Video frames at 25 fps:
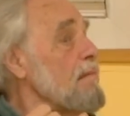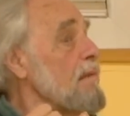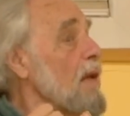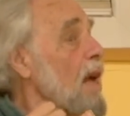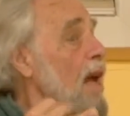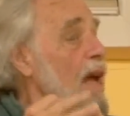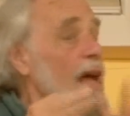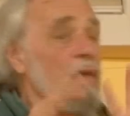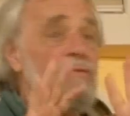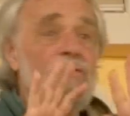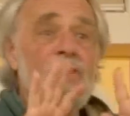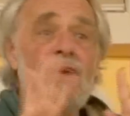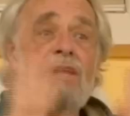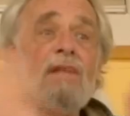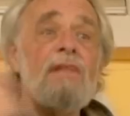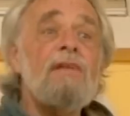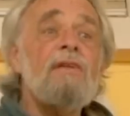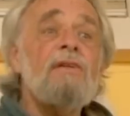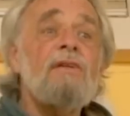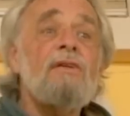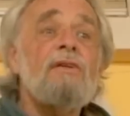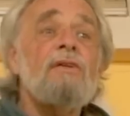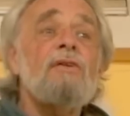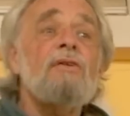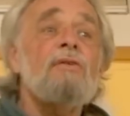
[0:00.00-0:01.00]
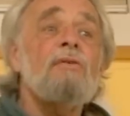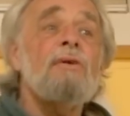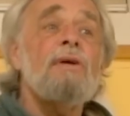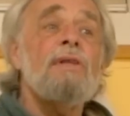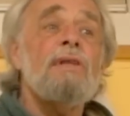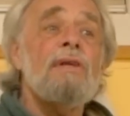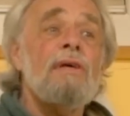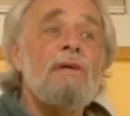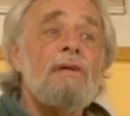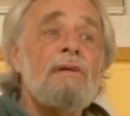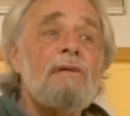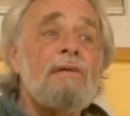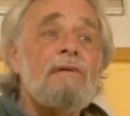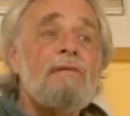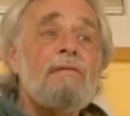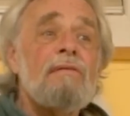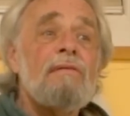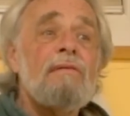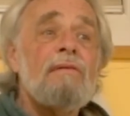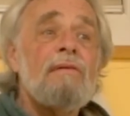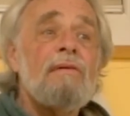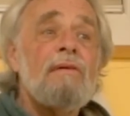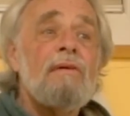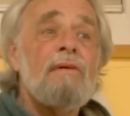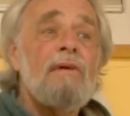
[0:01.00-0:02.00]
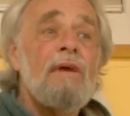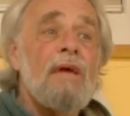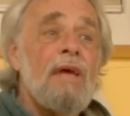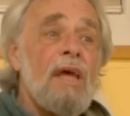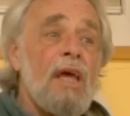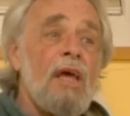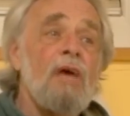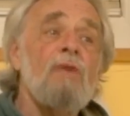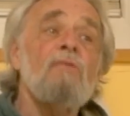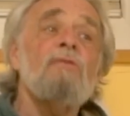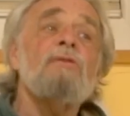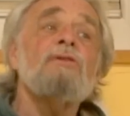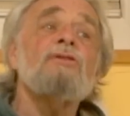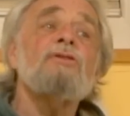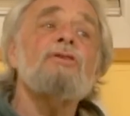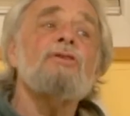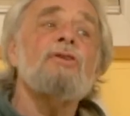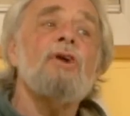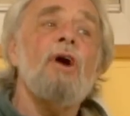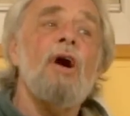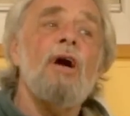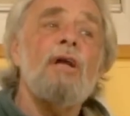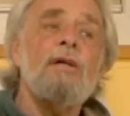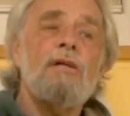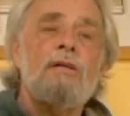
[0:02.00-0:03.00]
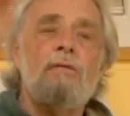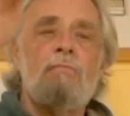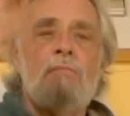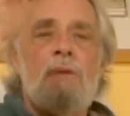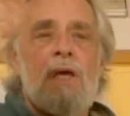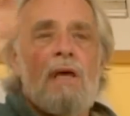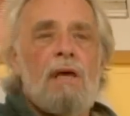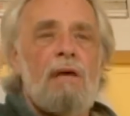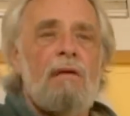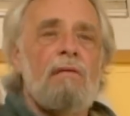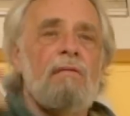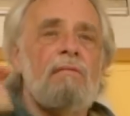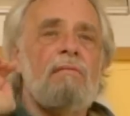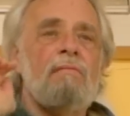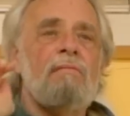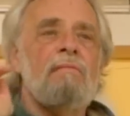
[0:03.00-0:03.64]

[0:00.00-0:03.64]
I have nothing to do with it. It was taught to me.